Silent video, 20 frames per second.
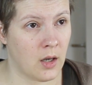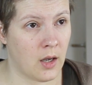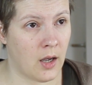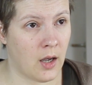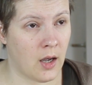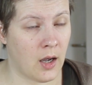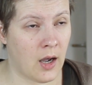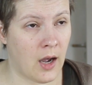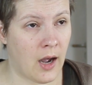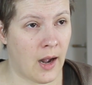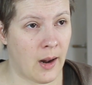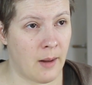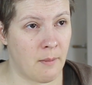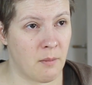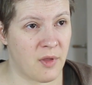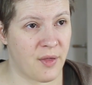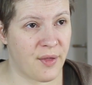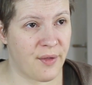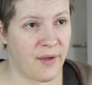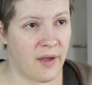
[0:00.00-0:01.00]

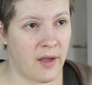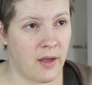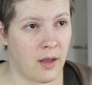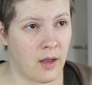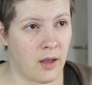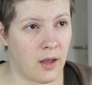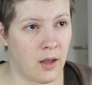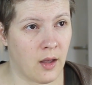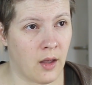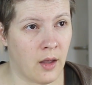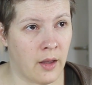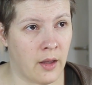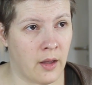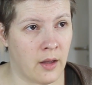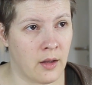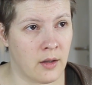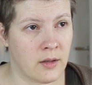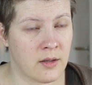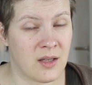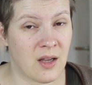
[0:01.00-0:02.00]
I'm
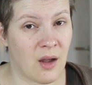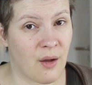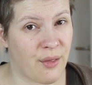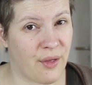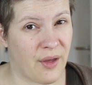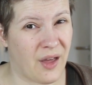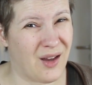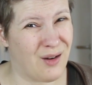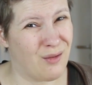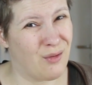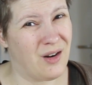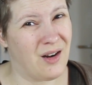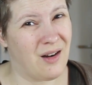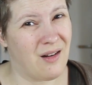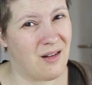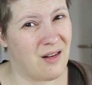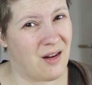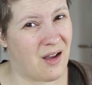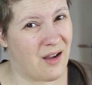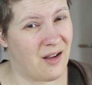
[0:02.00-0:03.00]
thinking South
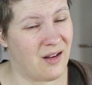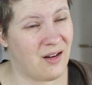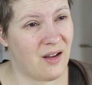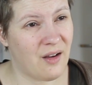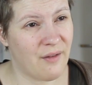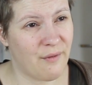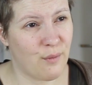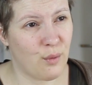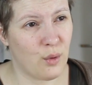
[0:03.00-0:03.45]
Carolina,